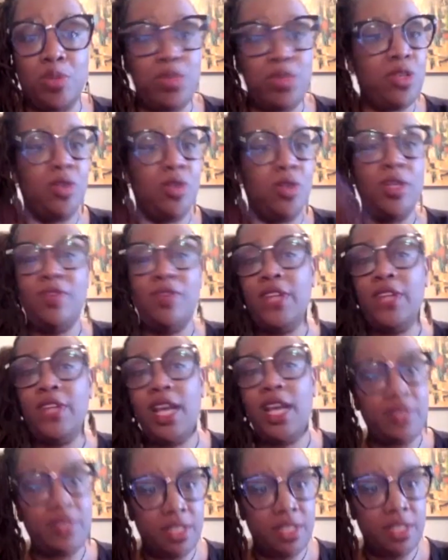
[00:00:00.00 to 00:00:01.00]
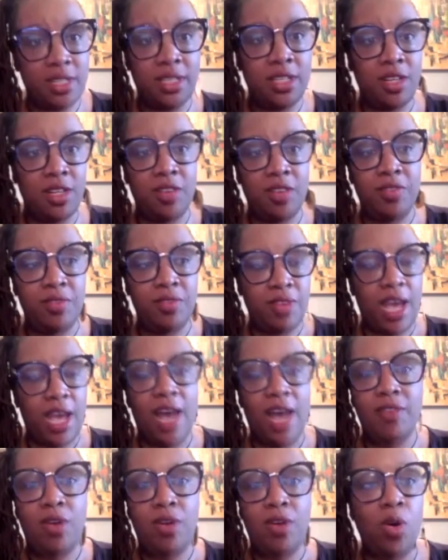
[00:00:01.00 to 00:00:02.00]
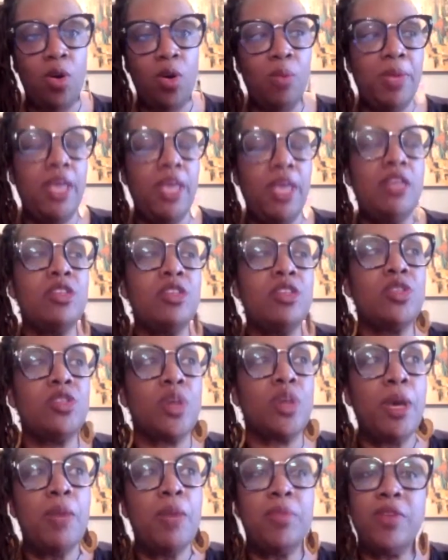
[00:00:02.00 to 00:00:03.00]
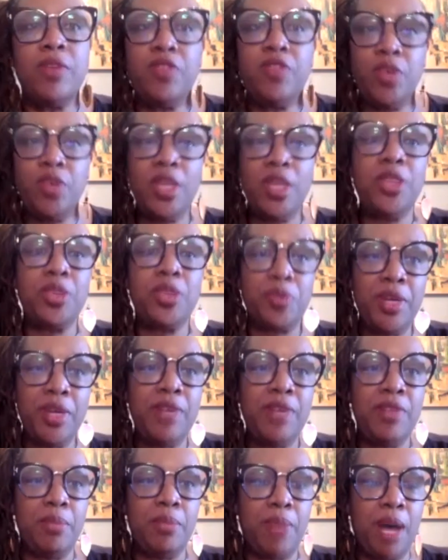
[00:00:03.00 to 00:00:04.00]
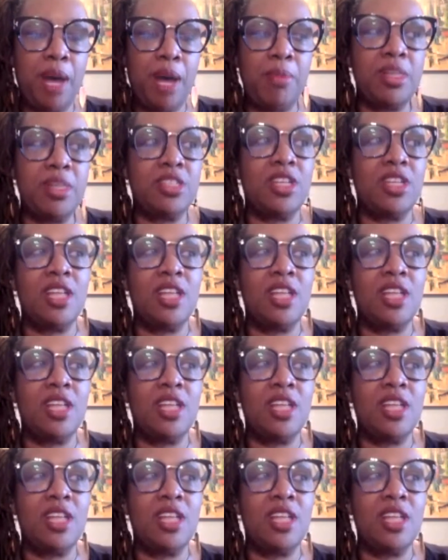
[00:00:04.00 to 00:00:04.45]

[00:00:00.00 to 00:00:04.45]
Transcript: You don't even have to, you know, have a whole manuscript, but if you get three of them published.